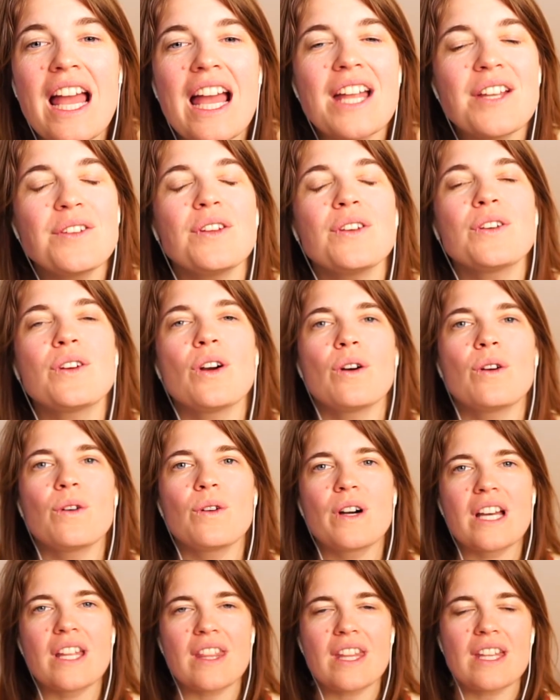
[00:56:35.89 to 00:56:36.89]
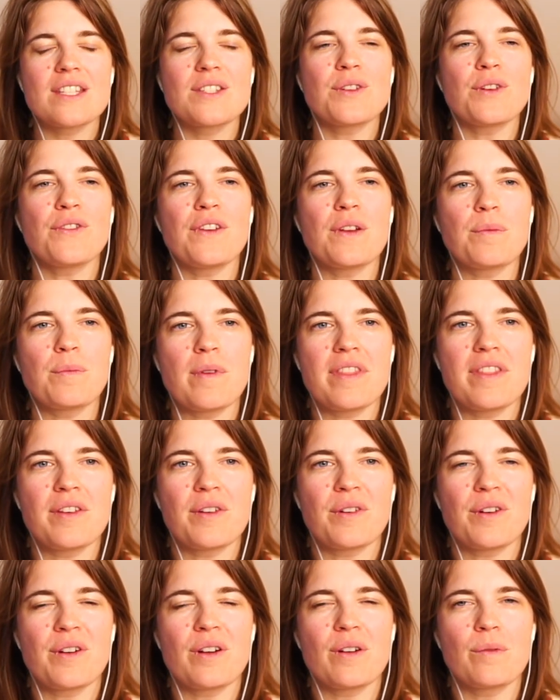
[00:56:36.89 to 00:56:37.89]
And do you go then surfing with
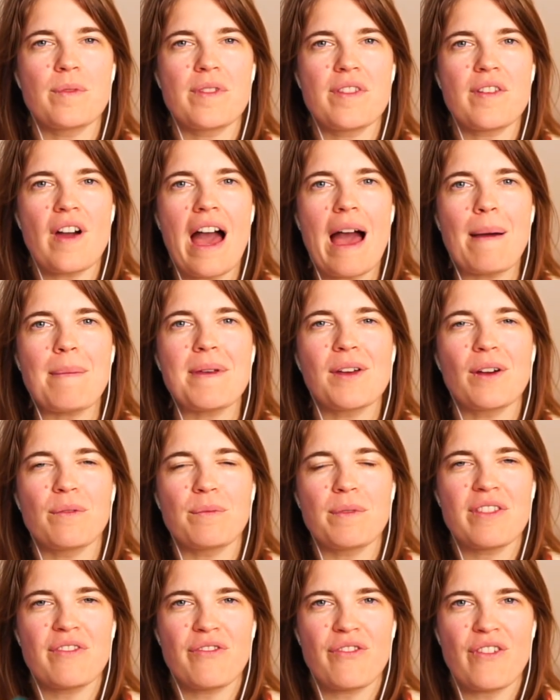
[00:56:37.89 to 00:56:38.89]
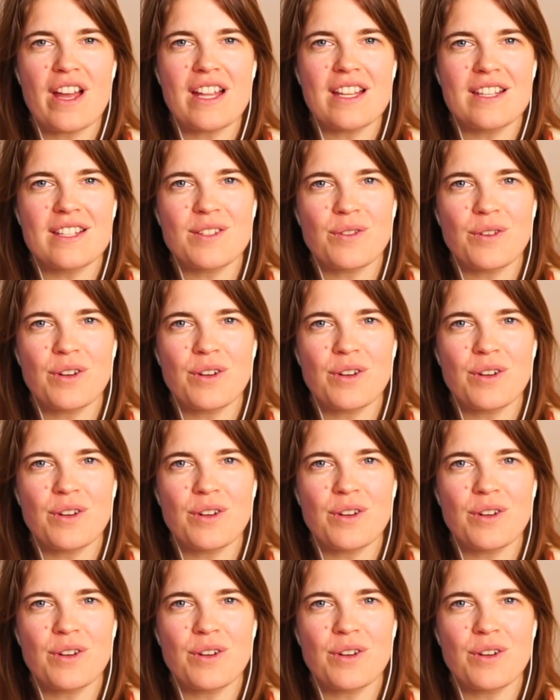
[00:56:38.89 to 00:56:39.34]
your hobby or with friends,